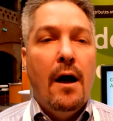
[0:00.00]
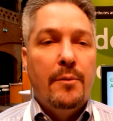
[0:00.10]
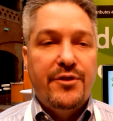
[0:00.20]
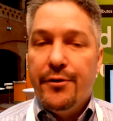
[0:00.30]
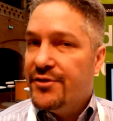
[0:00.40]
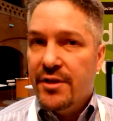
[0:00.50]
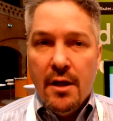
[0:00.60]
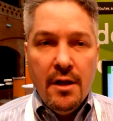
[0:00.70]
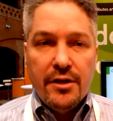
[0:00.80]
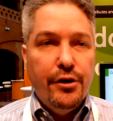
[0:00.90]
Um, so there's
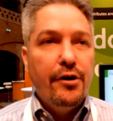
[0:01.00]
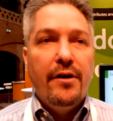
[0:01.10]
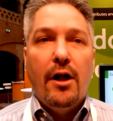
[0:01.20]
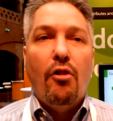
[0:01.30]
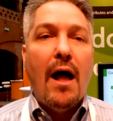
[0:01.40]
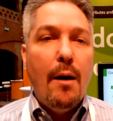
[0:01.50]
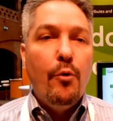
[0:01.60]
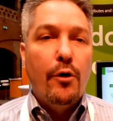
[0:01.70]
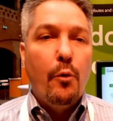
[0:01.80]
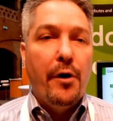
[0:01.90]
clearly a lot
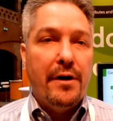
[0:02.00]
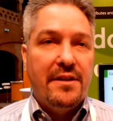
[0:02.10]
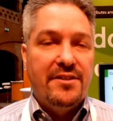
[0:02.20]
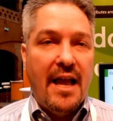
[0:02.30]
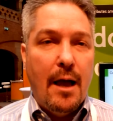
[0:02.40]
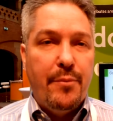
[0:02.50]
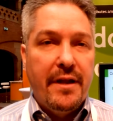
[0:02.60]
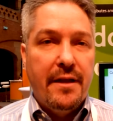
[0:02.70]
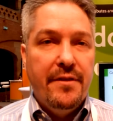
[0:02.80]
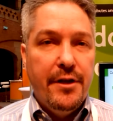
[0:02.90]
more work that's
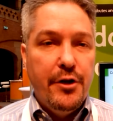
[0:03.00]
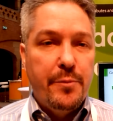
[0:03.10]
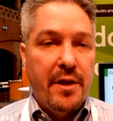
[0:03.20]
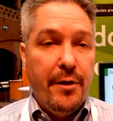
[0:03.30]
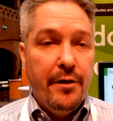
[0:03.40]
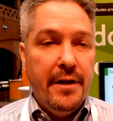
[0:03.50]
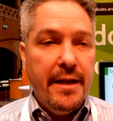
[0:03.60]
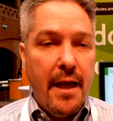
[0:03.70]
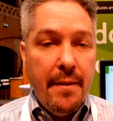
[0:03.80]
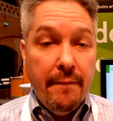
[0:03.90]
happening in the Hadoop
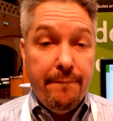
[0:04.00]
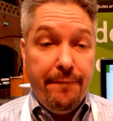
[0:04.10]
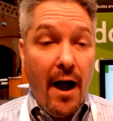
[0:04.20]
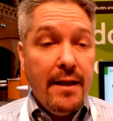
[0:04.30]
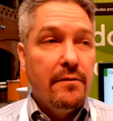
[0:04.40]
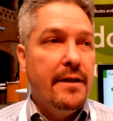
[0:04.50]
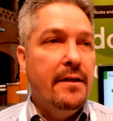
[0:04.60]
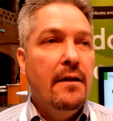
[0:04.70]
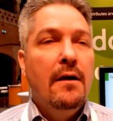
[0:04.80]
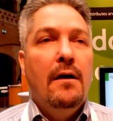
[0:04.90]
community. And then finally,
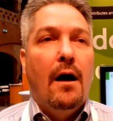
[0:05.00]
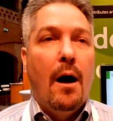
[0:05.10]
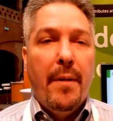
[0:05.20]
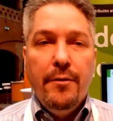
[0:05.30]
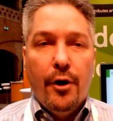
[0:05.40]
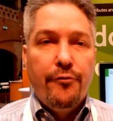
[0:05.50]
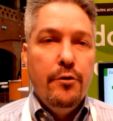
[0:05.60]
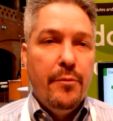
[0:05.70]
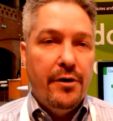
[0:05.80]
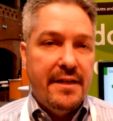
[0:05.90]
um, and
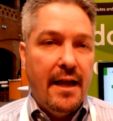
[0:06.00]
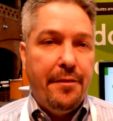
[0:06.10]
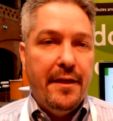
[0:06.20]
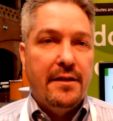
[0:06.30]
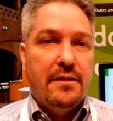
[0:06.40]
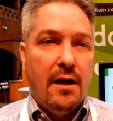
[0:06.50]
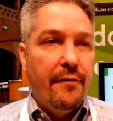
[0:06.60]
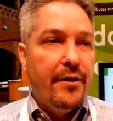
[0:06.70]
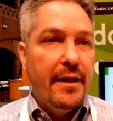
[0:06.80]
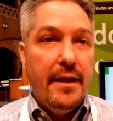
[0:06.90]
Arun Murthy, I think,
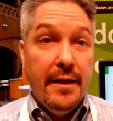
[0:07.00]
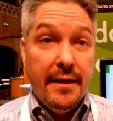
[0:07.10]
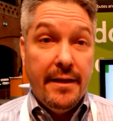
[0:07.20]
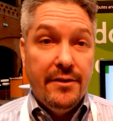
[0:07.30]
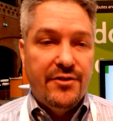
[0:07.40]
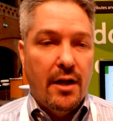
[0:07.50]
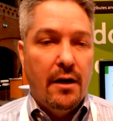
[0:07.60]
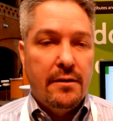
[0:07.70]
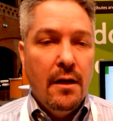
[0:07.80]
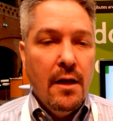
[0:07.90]
covered it in his
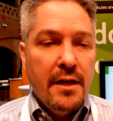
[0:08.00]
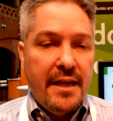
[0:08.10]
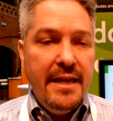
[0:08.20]
uh, uh-huh.